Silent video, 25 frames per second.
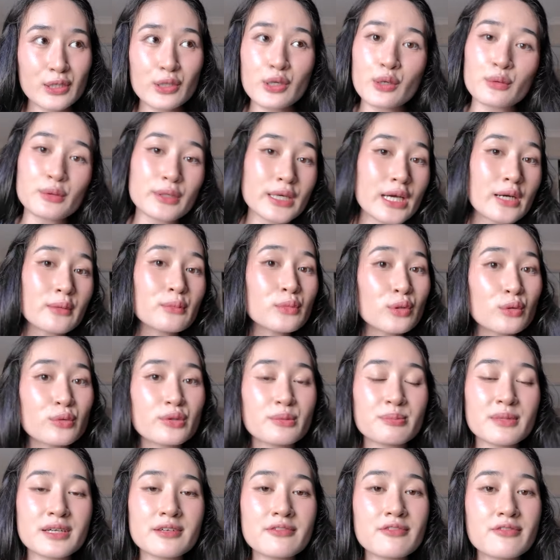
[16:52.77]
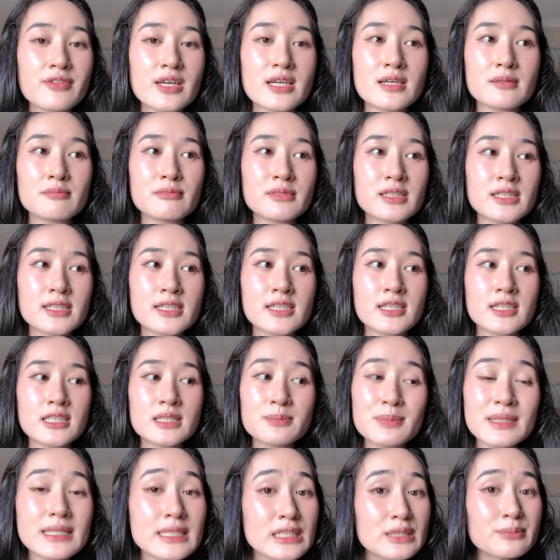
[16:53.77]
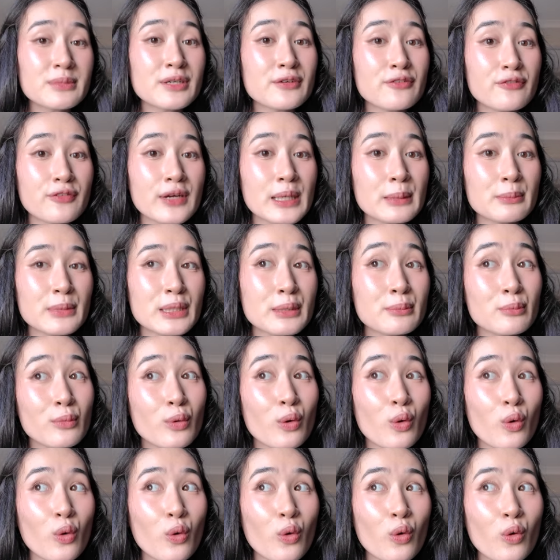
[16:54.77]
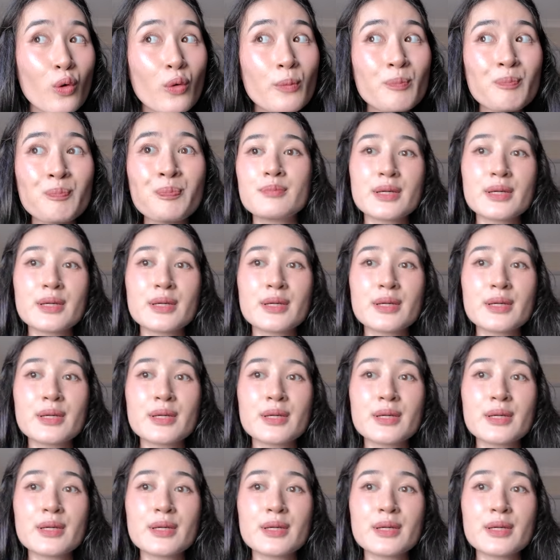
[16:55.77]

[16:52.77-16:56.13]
going out more with my family, speaking to my family more.